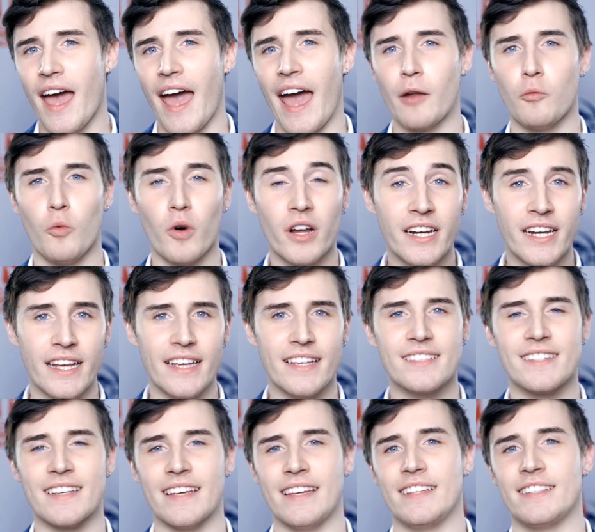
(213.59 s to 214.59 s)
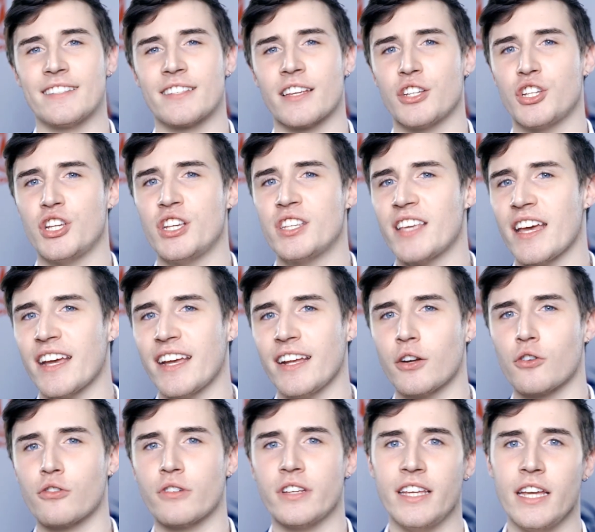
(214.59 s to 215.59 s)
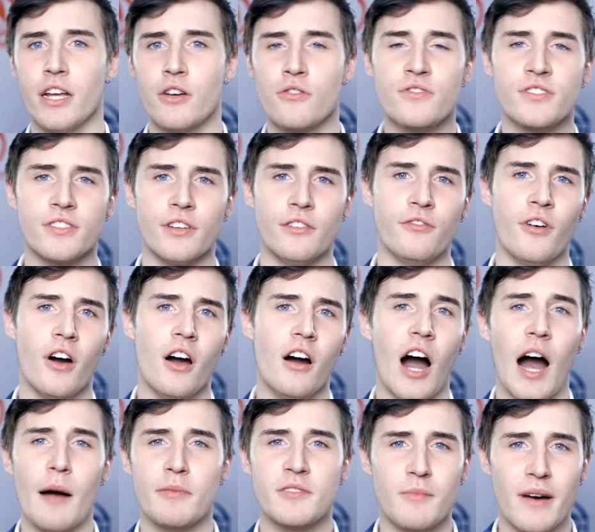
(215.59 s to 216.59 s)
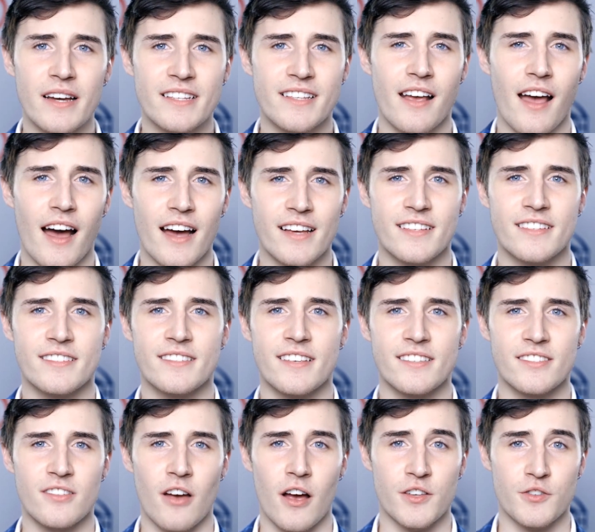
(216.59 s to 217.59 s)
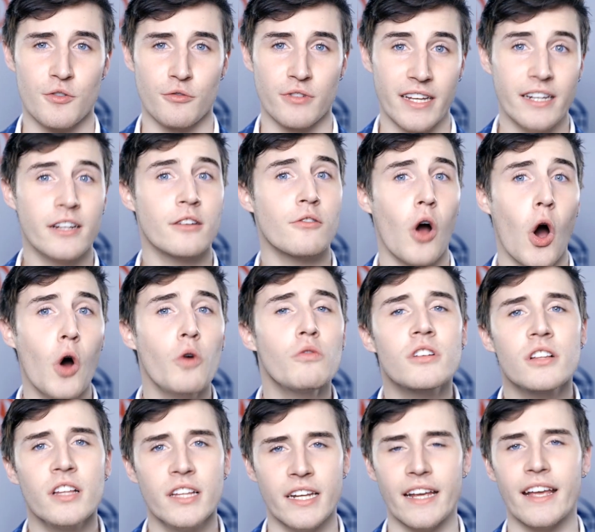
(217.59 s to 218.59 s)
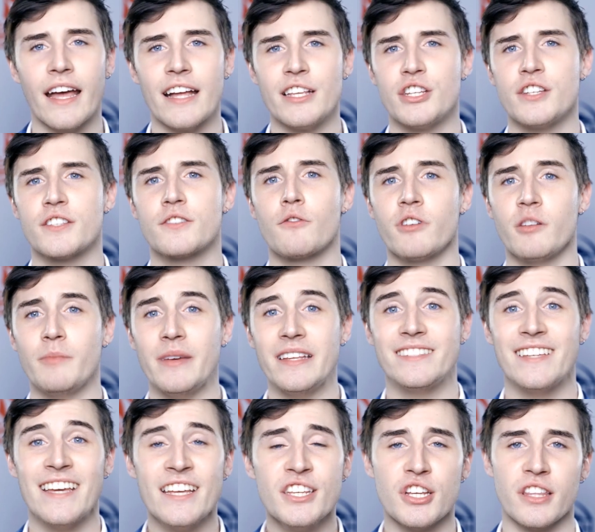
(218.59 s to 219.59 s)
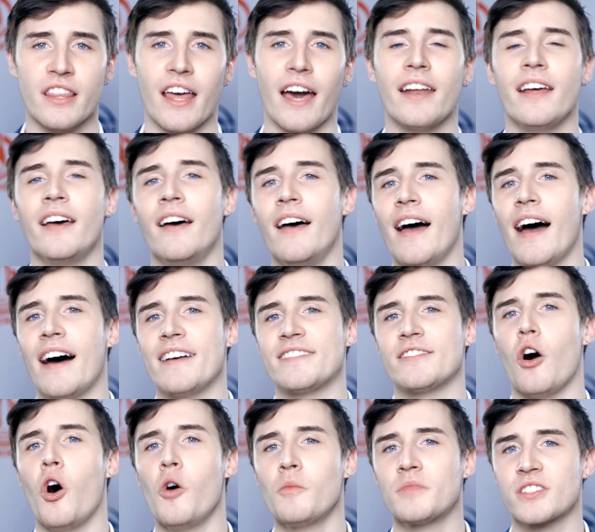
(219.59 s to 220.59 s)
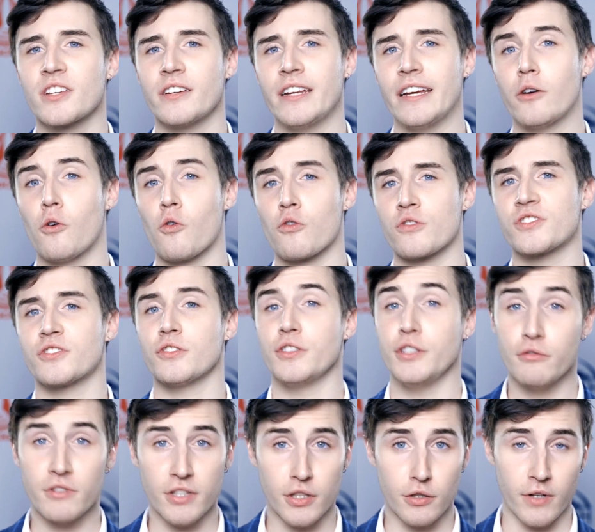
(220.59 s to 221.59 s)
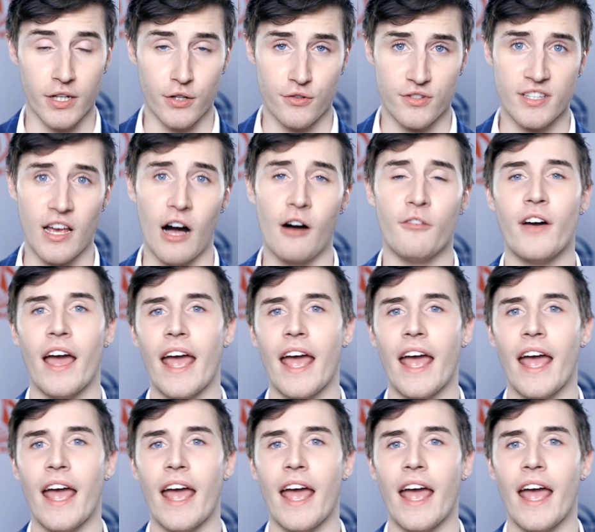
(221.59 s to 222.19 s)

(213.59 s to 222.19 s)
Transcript: And what it is she's taking her years of optimizing guys' testosterone in her own clinic, and she's going to be teaching that as a home study course so you can do it yourself.